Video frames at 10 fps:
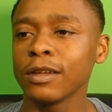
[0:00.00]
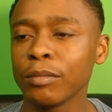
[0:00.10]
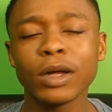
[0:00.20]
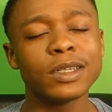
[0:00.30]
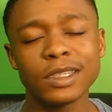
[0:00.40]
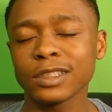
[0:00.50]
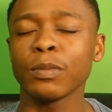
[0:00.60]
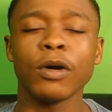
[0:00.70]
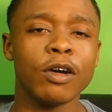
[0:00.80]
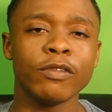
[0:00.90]
money is a
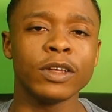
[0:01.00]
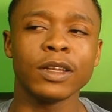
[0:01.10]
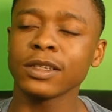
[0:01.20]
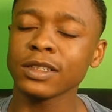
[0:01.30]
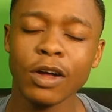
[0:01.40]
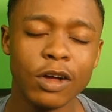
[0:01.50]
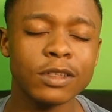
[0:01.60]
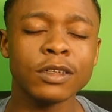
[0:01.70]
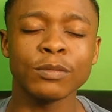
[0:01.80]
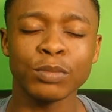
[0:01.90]
part of it. Let's
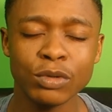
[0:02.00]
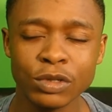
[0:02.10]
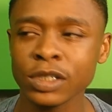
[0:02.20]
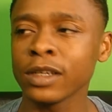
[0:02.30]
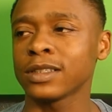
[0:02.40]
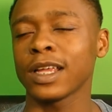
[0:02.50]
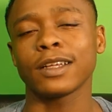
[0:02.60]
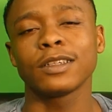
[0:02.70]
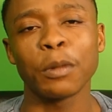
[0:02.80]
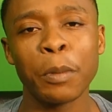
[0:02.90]
cut the bullshit,
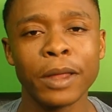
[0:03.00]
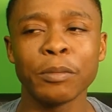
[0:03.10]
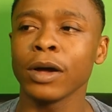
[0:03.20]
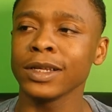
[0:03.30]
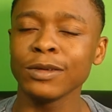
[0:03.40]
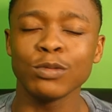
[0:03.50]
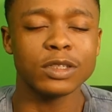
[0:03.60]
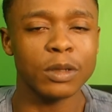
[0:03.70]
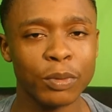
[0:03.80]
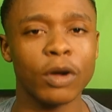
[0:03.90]
Sagna, man. Money
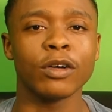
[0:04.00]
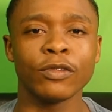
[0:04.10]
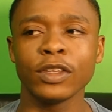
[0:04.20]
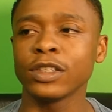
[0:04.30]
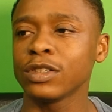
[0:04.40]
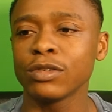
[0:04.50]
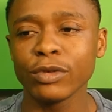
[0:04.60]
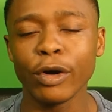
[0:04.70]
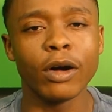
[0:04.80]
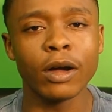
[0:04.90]
was a part of this. You're
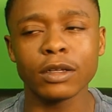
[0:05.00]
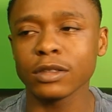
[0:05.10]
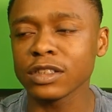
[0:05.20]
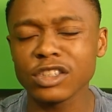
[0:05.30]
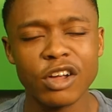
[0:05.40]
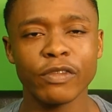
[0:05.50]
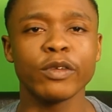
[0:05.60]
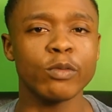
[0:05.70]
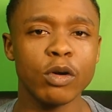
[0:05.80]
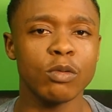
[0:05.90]
not. There's
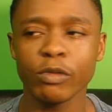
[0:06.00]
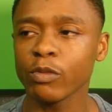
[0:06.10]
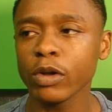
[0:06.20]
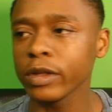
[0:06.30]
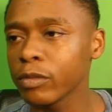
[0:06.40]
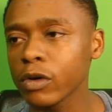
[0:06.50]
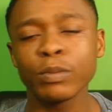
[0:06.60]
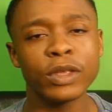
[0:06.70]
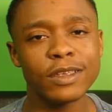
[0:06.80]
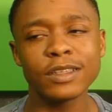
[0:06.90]
nothing wrong with wanting more
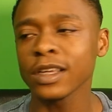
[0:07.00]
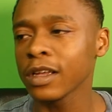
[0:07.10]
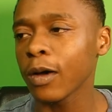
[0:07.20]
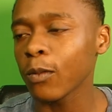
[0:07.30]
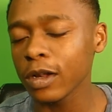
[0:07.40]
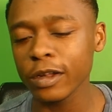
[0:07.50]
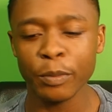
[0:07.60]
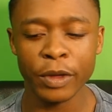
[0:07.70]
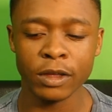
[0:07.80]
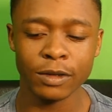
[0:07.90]
peas and wanting a
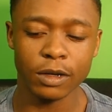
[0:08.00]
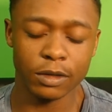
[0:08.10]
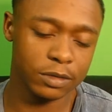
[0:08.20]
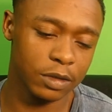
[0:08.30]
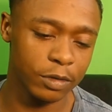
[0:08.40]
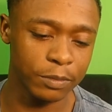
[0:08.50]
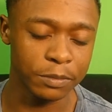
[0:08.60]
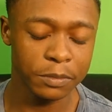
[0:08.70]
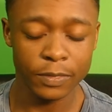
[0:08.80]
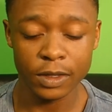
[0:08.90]
better,
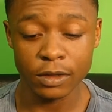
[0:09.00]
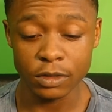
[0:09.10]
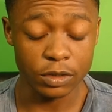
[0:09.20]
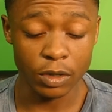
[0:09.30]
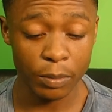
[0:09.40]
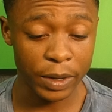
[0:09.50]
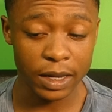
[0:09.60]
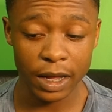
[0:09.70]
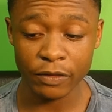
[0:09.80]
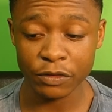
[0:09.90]
you know, a better
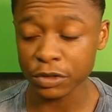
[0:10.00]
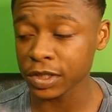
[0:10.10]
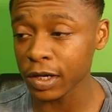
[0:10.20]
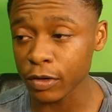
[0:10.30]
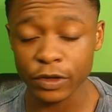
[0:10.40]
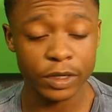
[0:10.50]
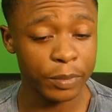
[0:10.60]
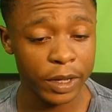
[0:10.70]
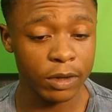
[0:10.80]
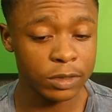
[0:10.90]
life for yourself and a
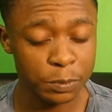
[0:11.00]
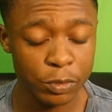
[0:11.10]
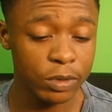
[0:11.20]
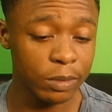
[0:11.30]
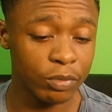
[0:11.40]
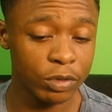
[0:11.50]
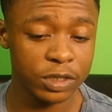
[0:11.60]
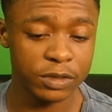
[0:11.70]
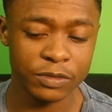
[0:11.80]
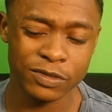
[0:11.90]
better sporting
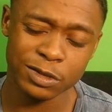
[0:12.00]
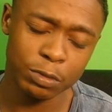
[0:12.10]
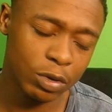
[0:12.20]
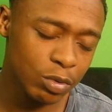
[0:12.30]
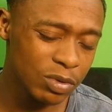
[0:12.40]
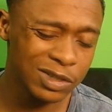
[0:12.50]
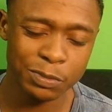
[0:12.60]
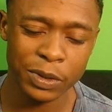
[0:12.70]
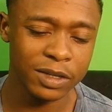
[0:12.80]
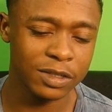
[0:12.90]
projects and things. But call a
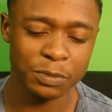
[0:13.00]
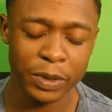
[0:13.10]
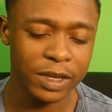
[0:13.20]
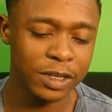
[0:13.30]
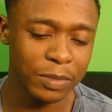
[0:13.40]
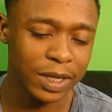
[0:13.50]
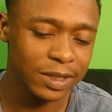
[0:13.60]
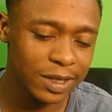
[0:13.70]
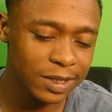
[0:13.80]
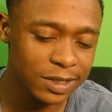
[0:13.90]
spade, man.
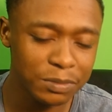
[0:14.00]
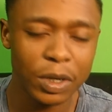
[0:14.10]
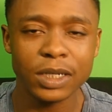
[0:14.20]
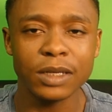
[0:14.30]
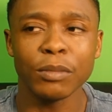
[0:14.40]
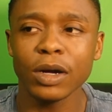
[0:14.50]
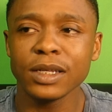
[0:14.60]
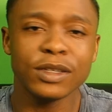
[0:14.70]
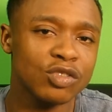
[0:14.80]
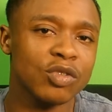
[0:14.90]
There is money.
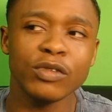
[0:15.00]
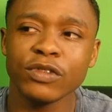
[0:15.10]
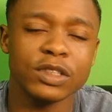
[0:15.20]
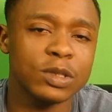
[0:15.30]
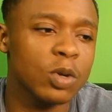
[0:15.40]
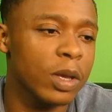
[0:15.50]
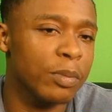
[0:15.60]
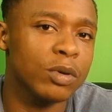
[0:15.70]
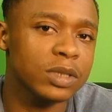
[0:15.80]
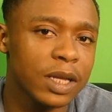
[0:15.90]
Money and trophies is what it
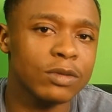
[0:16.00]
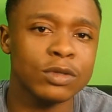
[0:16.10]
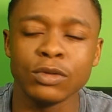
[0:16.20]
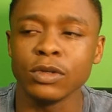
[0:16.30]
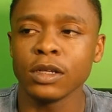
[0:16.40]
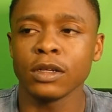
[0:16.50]
boils down to.